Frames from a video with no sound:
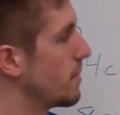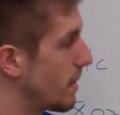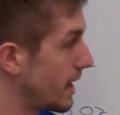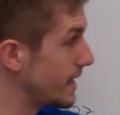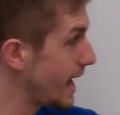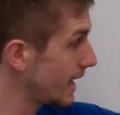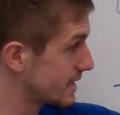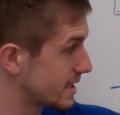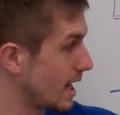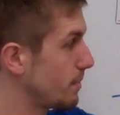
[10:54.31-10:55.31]
My
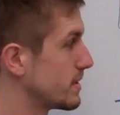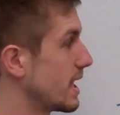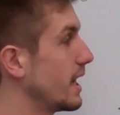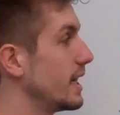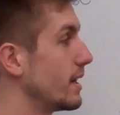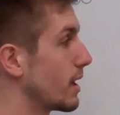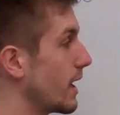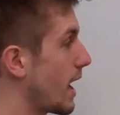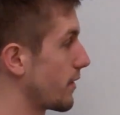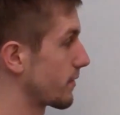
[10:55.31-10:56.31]
next step is then I need to
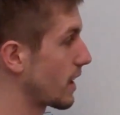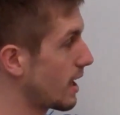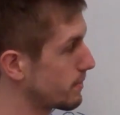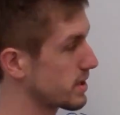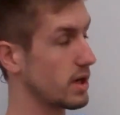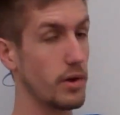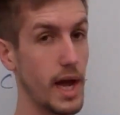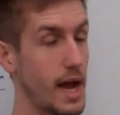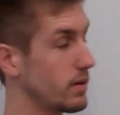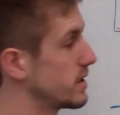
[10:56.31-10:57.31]
get out of cups and go
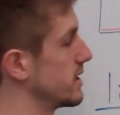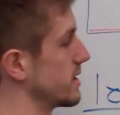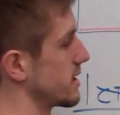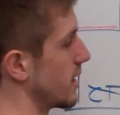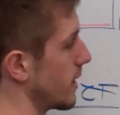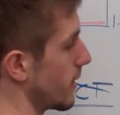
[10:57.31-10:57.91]
to ounces.